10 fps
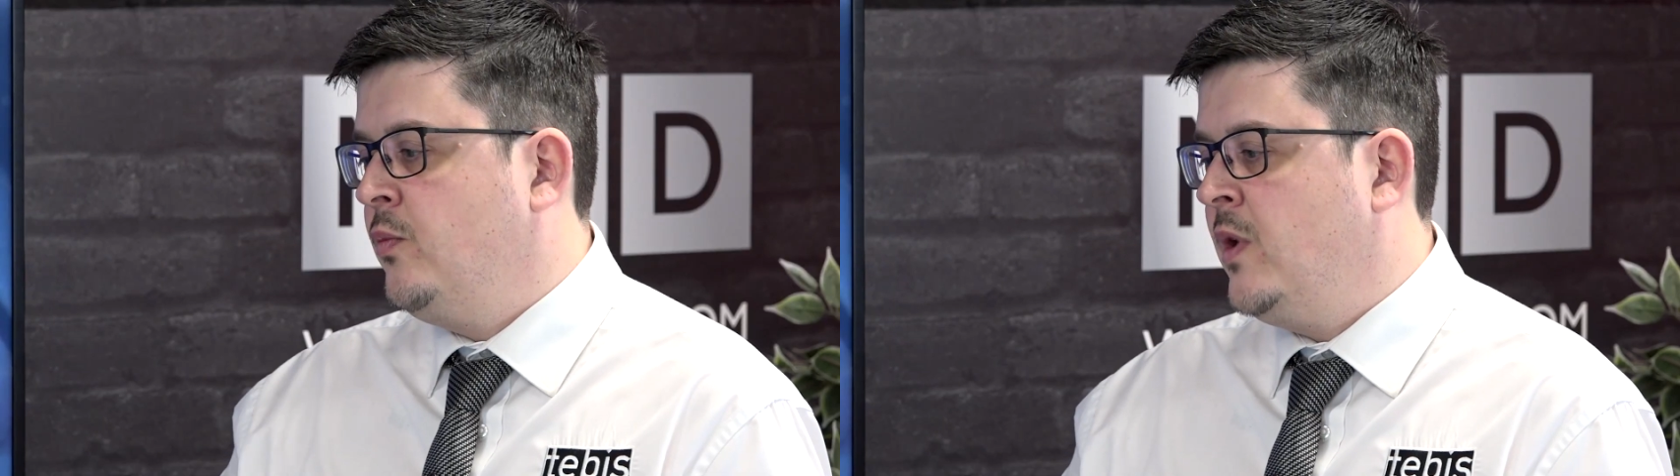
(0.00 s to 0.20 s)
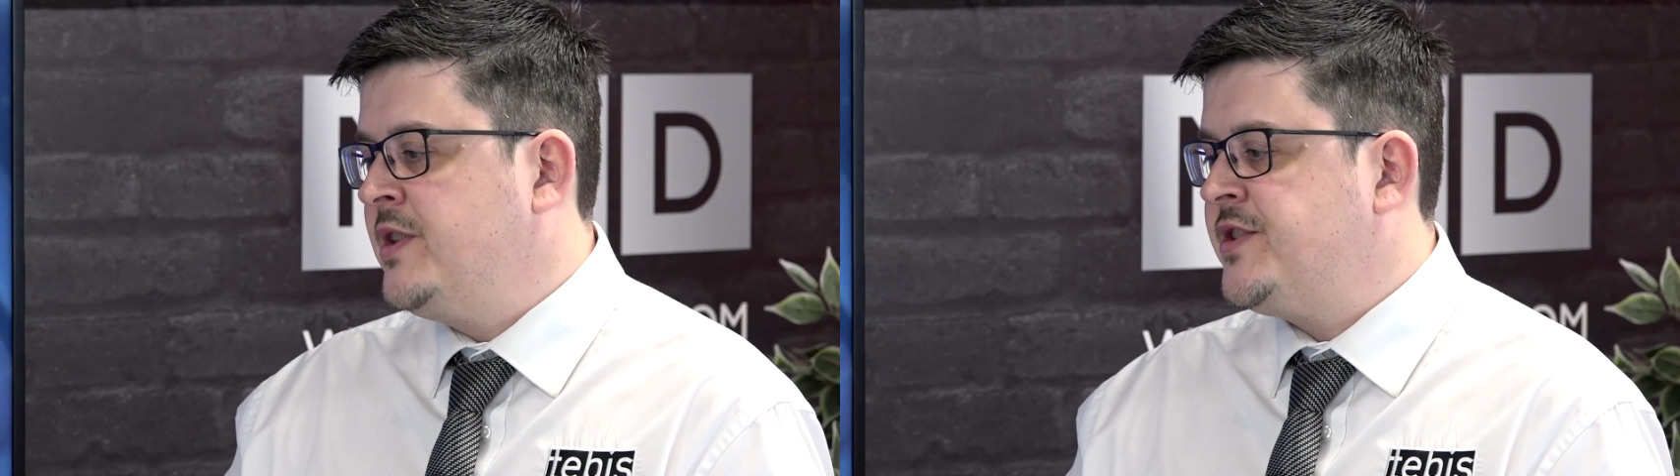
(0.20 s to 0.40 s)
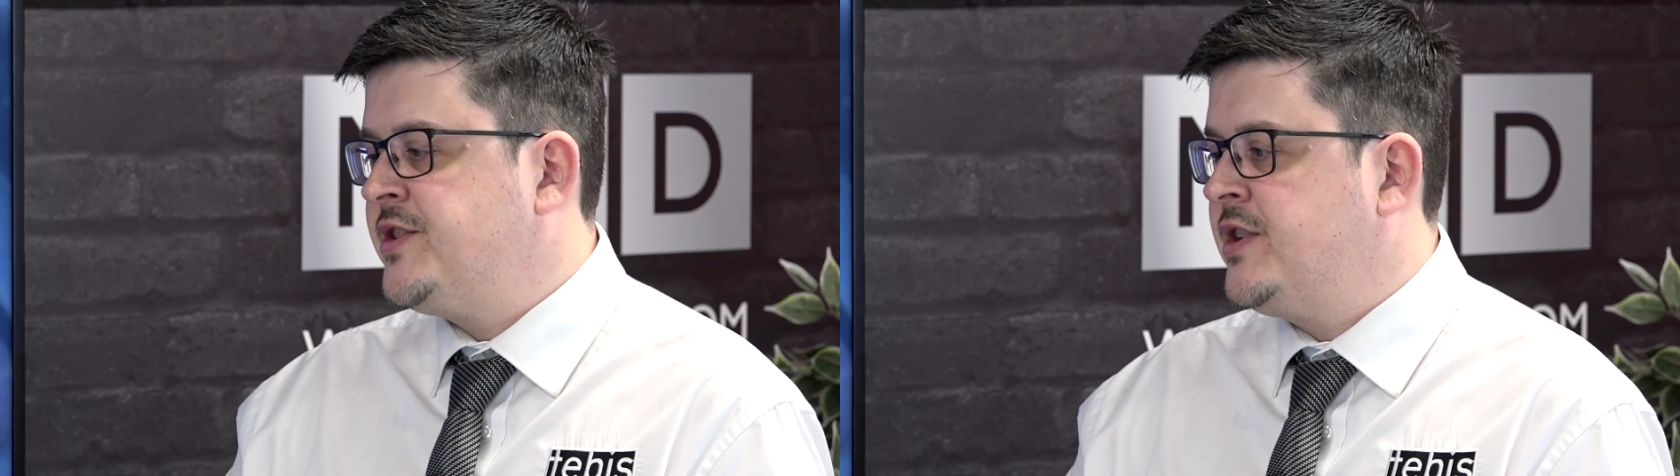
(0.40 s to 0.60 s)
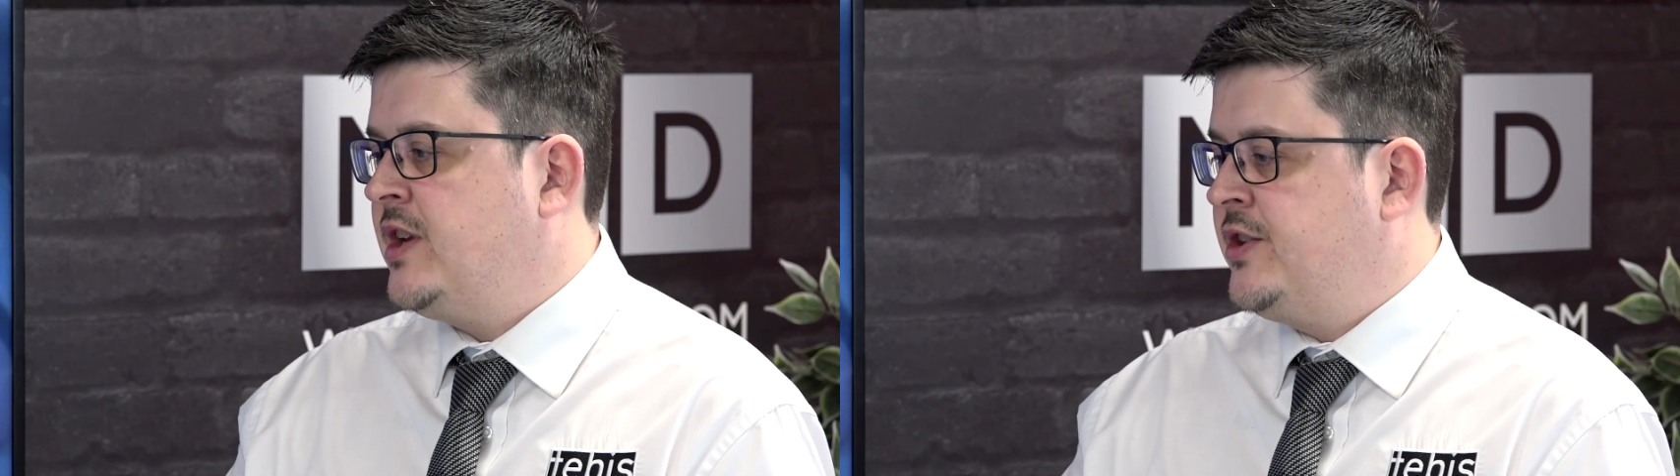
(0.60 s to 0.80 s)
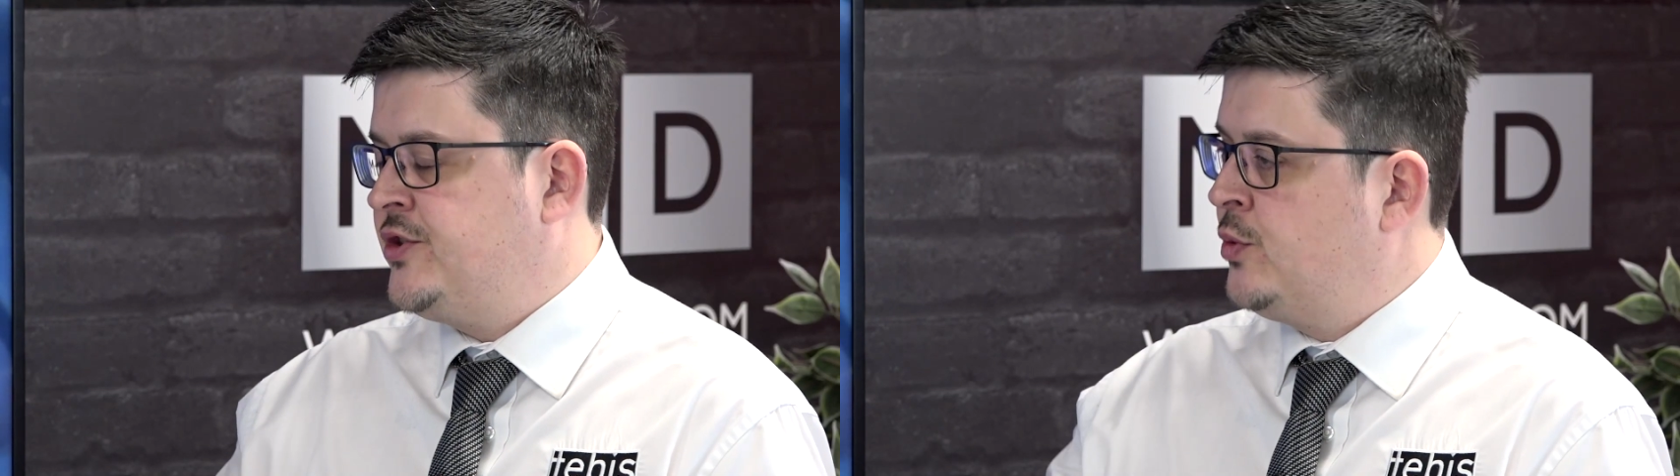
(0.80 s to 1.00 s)
once
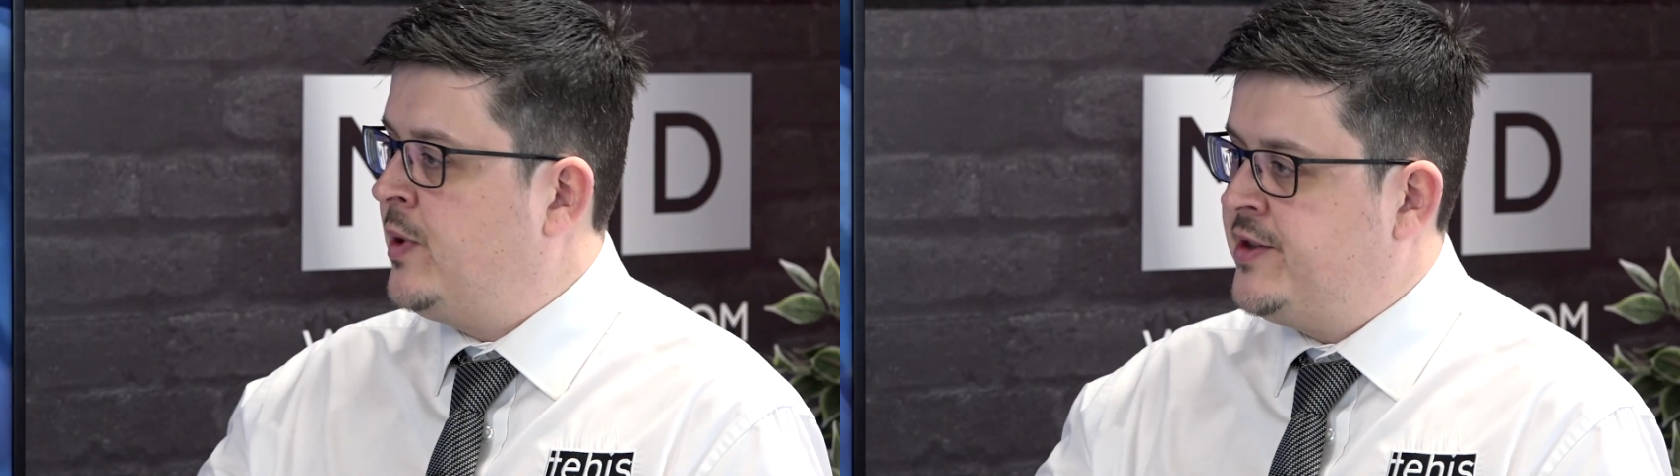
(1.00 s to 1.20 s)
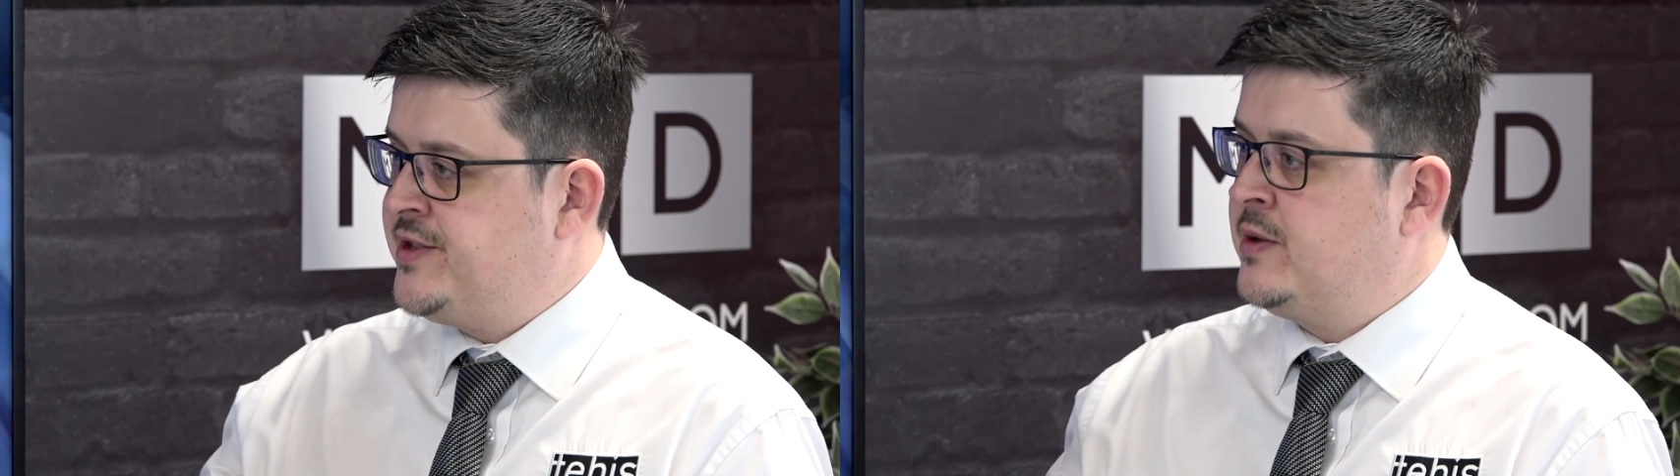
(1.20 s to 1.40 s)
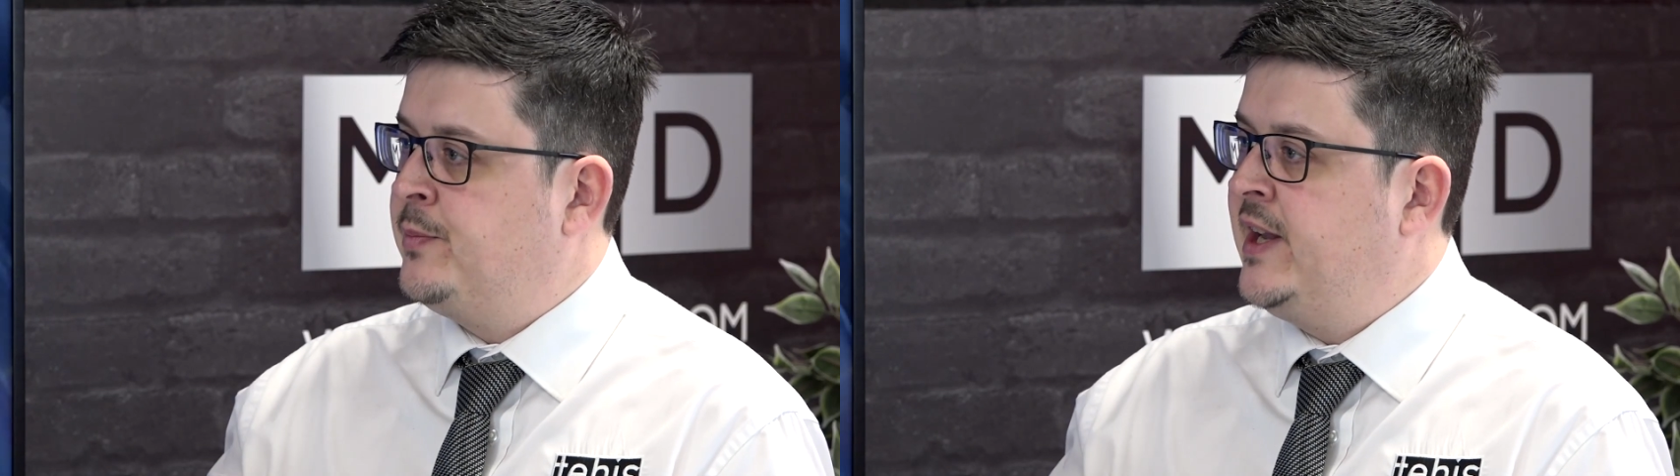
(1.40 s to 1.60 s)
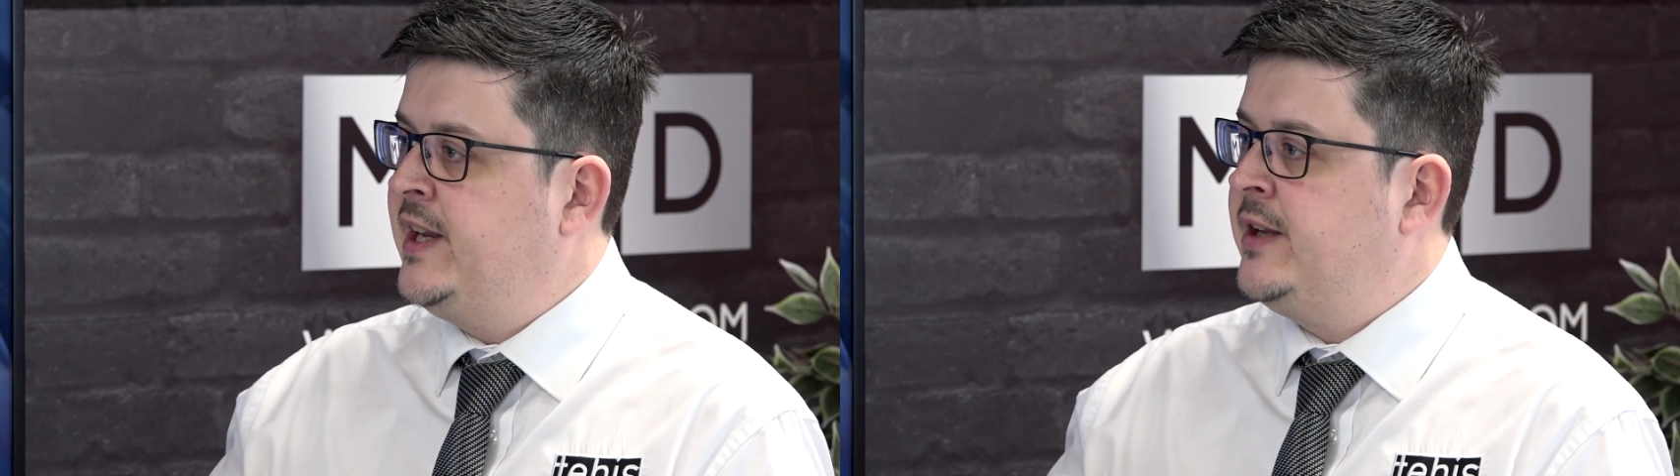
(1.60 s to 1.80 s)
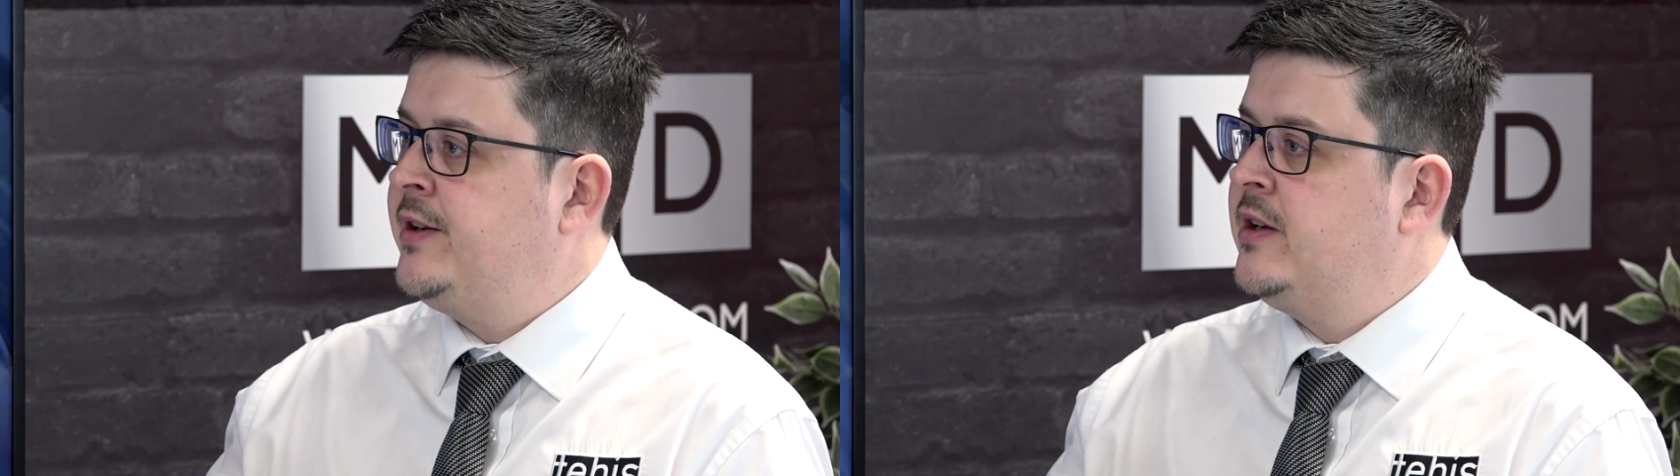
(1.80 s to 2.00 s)
the toolpath is
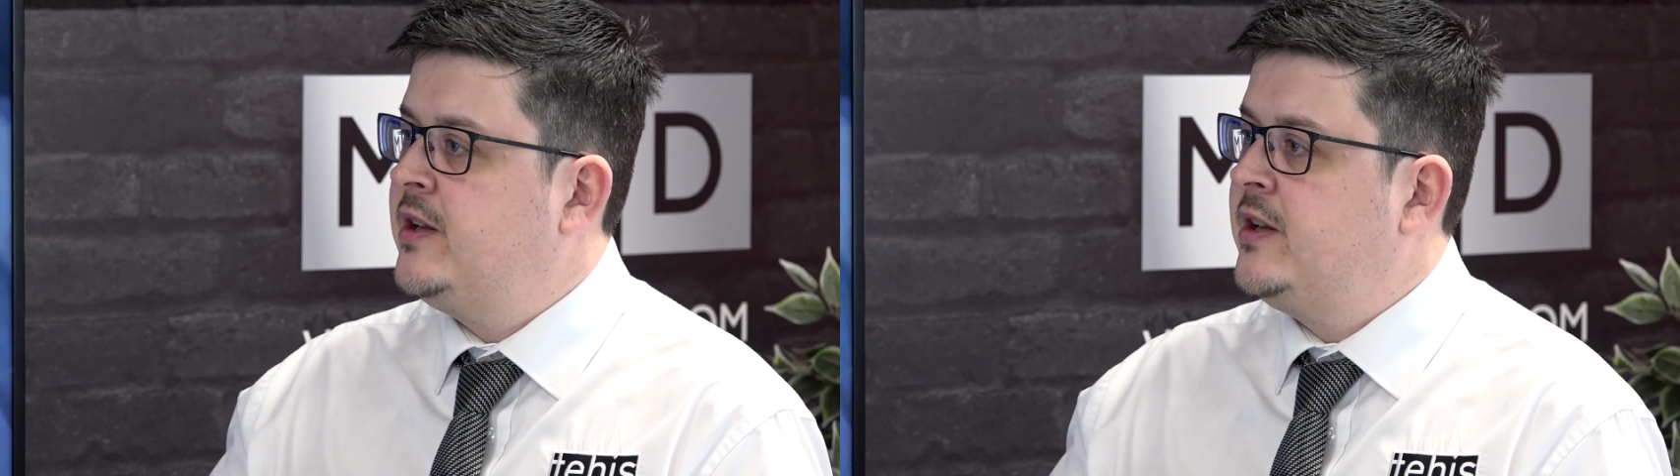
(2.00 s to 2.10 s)
completed,